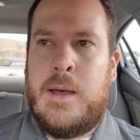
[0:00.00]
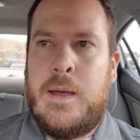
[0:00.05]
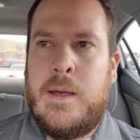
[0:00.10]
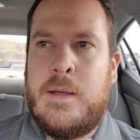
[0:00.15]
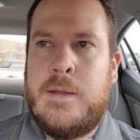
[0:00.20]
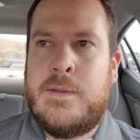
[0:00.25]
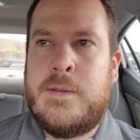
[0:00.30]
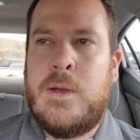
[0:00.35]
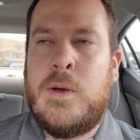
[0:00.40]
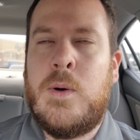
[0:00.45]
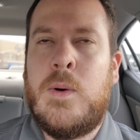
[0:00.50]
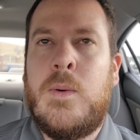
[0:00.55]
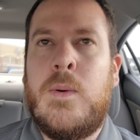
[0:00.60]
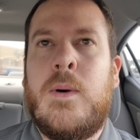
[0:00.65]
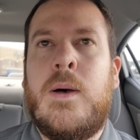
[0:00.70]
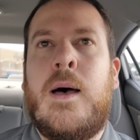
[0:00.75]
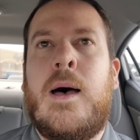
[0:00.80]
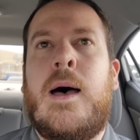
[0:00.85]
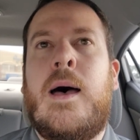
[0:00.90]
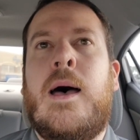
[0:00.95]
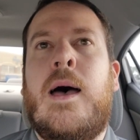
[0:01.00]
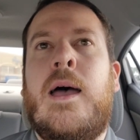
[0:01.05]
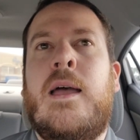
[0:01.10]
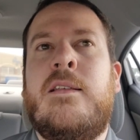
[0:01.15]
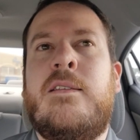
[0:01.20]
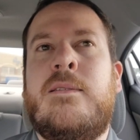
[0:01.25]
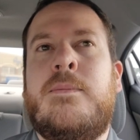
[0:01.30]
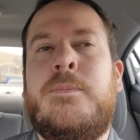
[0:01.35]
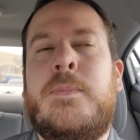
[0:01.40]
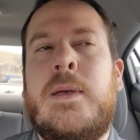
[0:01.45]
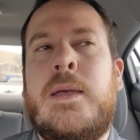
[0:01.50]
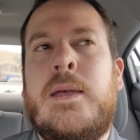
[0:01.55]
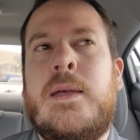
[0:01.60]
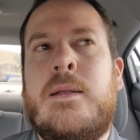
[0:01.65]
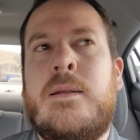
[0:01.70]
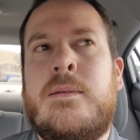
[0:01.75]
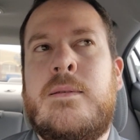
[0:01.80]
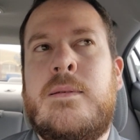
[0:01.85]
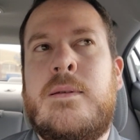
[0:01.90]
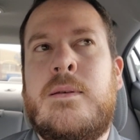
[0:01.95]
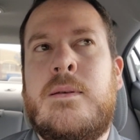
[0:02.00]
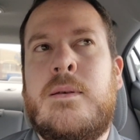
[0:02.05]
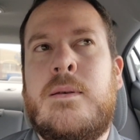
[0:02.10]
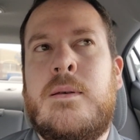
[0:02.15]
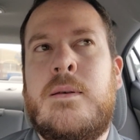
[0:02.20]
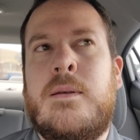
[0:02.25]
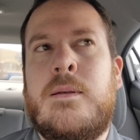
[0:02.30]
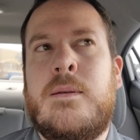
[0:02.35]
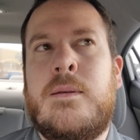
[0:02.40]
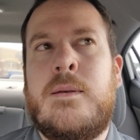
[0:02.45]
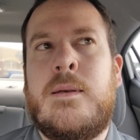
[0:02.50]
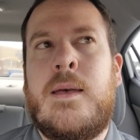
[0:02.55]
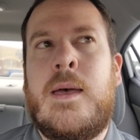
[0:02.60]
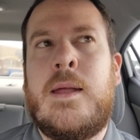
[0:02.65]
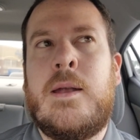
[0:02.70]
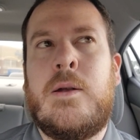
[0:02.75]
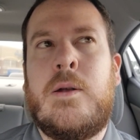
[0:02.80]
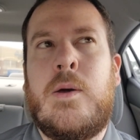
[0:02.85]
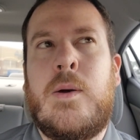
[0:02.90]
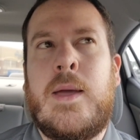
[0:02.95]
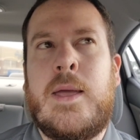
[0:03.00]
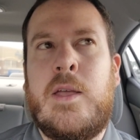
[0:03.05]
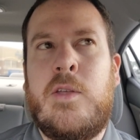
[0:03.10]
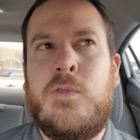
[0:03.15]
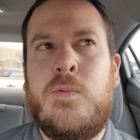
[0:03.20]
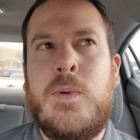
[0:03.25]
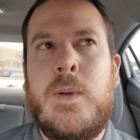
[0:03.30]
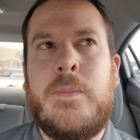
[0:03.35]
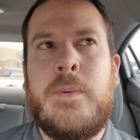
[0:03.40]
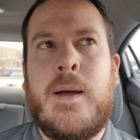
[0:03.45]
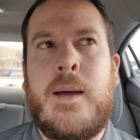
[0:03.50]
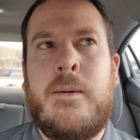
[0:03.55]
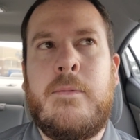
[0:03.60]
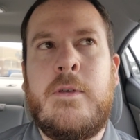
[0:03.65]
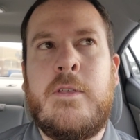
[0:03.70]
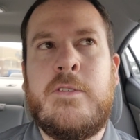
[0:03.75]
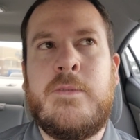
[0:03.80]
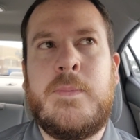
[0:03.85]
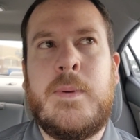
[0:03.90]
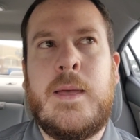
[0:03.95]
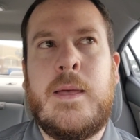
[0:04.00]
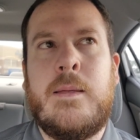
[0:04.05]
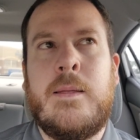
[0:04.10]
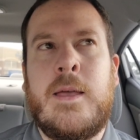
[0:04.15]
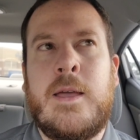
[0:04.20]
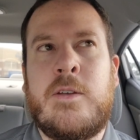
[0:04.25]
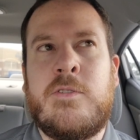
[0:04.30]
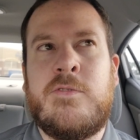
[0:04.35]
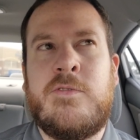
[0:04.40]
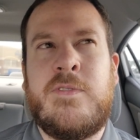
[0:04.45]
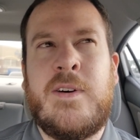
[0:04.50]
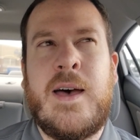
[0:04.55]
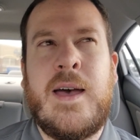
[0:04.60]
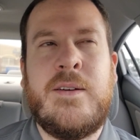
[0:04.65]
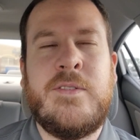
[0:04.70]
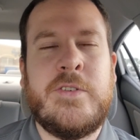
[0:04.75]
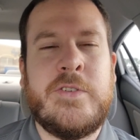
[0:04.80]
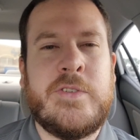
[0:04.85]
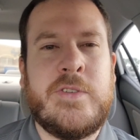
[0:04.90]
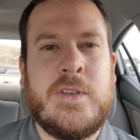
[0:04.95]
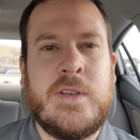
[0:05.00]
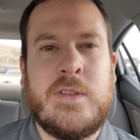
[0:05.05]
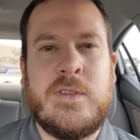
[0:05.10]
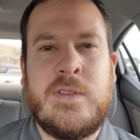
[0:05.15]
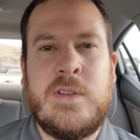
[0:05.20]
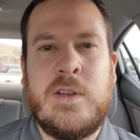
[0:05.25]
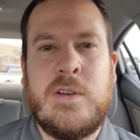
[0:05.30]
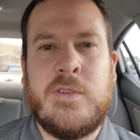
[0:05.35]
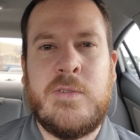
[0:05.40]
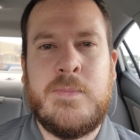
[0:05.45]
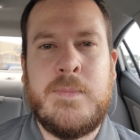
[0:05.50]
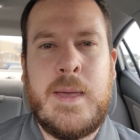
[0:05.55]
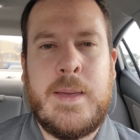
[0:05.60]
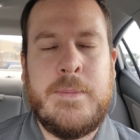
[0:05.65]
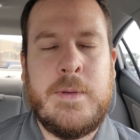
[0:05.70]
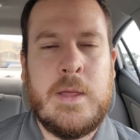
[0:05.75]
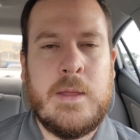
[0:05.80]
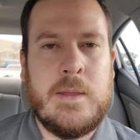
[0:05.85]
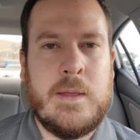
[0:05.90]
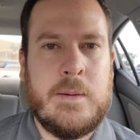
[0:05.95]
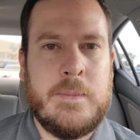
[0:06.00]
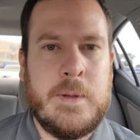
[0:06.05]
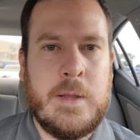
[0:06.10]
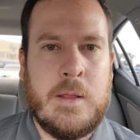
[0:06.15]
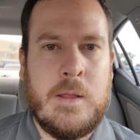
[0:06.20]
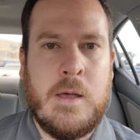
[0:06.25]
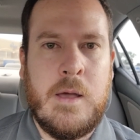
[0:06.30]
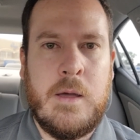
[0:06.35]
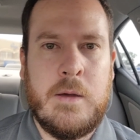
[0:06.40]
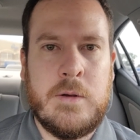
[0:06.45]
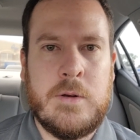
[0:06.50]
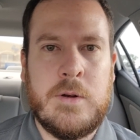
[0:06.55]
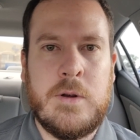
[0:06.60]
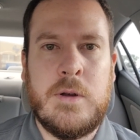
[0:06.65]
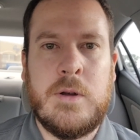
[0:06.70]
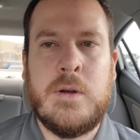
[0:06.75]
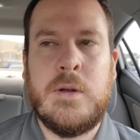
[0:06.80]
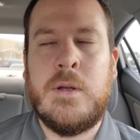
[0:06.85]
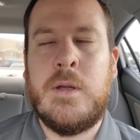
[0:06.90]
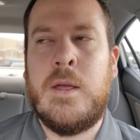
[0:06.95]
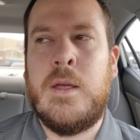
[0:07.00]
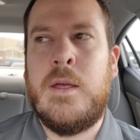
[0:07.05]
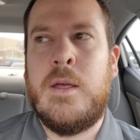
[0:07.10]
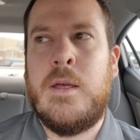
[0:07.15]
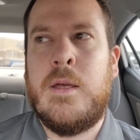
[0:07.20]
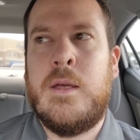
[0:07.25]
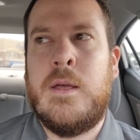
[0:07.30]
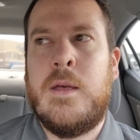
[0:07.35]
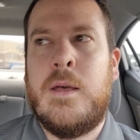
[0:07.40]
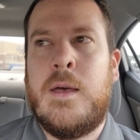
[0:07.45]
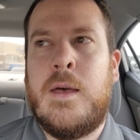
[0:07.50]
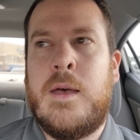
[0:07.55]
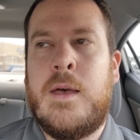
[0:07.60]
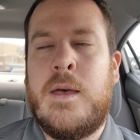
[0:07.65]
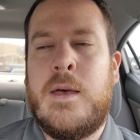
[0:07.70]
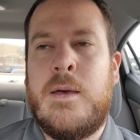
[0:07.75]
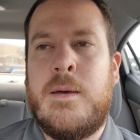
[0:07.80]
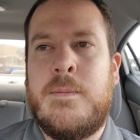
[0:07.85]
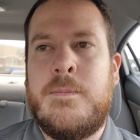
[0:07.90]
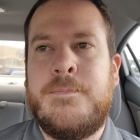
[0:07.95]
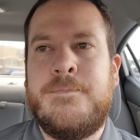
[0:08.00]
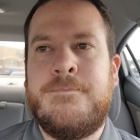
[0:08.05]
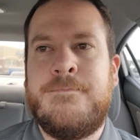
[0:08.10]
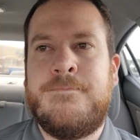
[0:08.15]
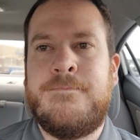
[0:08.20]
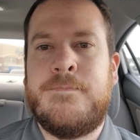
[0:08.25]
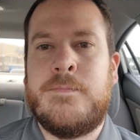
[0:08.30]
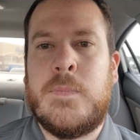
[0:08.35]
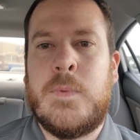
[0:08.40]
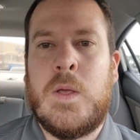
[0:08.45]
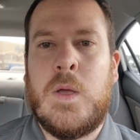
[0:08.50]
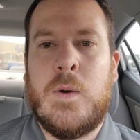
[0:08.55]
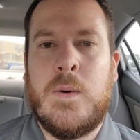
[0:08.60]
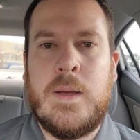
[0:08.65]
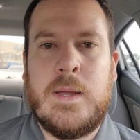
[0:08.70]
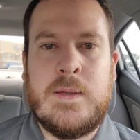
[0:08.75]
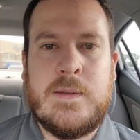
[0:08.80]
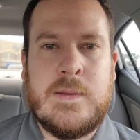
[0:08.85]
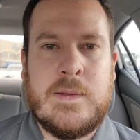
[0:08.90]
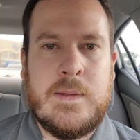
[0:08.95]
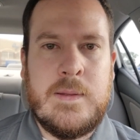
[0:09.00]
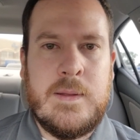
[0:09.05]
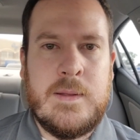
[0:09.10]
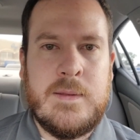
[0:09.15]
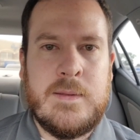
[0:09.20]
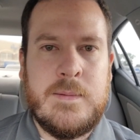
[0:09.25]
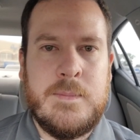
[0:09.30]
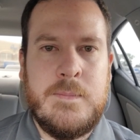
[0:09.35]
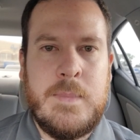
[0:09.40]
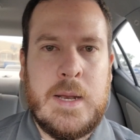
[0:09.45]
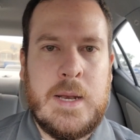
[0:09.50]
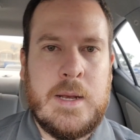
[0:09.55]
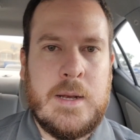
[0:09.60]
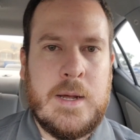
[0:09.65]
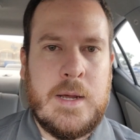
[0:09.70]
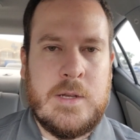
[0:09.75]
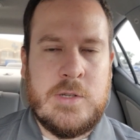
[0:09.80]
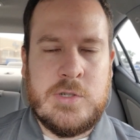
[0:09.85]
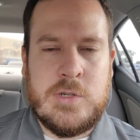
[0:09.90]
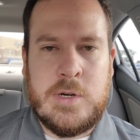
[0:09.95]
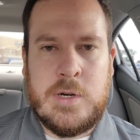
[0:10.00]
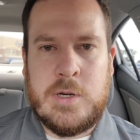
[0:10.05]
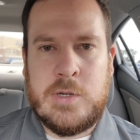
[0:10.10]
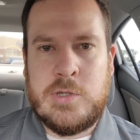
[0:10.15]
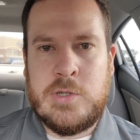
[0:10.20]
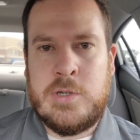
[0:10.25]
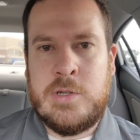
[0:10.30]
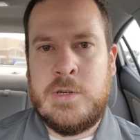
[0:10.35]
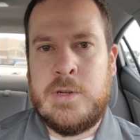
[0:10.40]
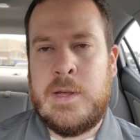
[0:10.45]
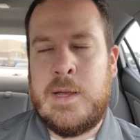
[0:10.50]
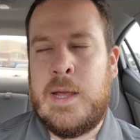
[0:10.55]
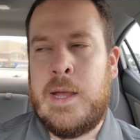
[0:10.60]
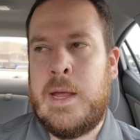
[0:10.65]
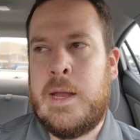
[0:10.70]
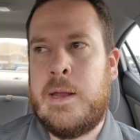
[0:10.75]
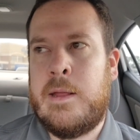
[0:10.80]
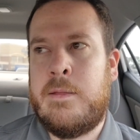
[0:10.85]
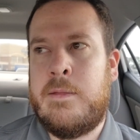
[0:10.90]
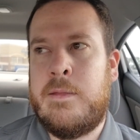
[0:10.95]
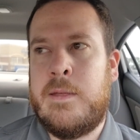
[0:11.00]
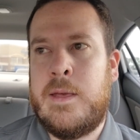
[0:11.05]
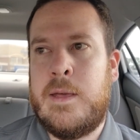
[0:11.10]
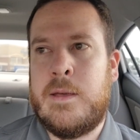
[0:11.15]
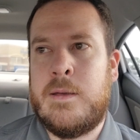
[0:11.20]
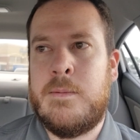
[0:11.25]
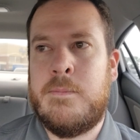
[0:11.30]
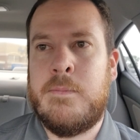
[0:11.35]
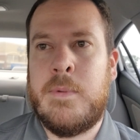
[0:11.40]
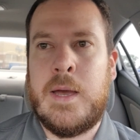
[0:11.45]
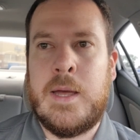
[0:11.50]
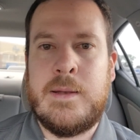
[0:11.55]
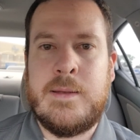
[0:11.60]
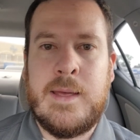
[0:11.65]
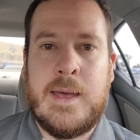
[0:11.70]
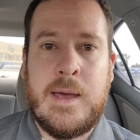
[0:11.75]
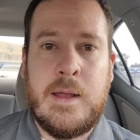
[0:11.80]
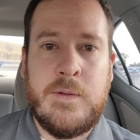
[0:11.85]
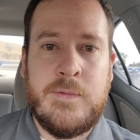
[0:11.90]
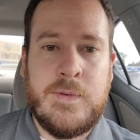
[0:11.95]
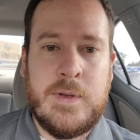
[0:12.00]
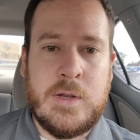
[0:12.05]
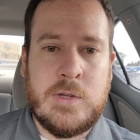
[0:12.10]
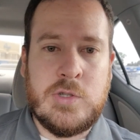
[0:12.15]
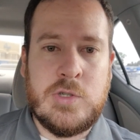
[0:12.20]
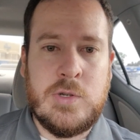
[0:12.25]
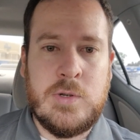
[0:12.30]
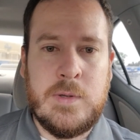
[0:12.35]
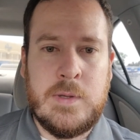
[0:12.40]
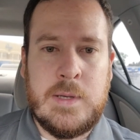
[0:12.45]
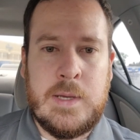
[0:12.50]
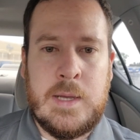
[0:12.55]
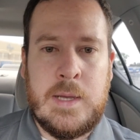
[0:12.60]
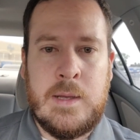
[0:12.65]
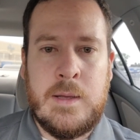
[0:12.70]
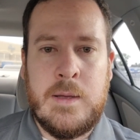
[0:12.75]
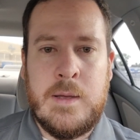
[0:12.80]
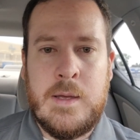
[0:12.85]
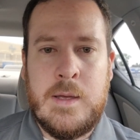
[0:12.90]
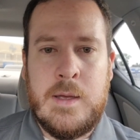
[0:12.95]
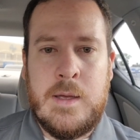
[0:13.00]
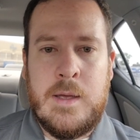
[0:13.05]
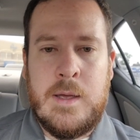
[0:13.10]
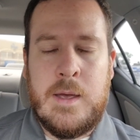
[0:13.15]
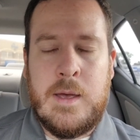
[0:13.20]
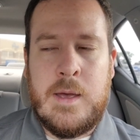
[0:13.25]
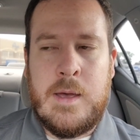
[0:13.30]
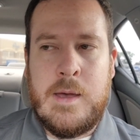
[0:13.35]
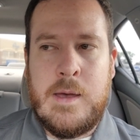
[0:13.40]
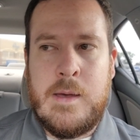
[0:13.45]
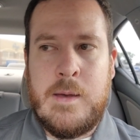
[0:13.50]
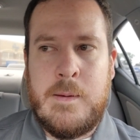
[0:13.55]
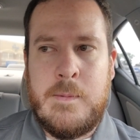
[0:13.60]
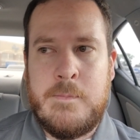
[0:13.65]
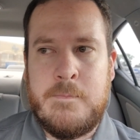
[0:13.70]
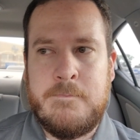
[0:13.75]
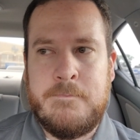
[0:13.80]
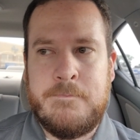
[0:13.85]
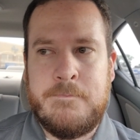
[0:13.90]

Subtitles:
so I spent, I don't know, I guess we probably spent like 5 or 6 years, maybe a little bit longer, um, going to this Mennonite church. And I think my dad eventually um,